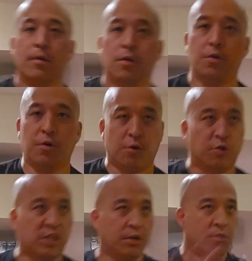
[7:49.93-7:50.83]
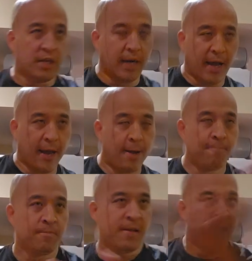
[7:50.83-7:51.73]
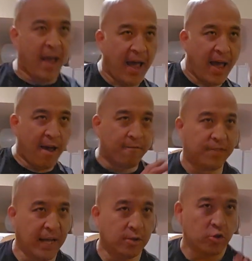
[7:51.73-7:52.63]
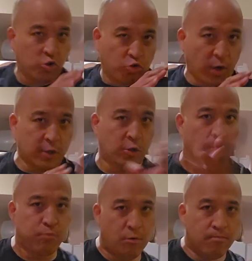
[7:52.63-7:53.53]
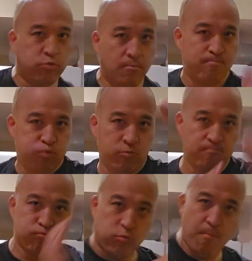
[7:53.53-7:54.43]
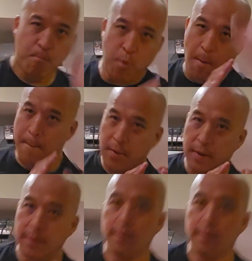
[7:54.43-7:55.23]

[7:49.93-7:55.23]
You're still gonna have that structure, boom, boom, boom, boom, boom, right?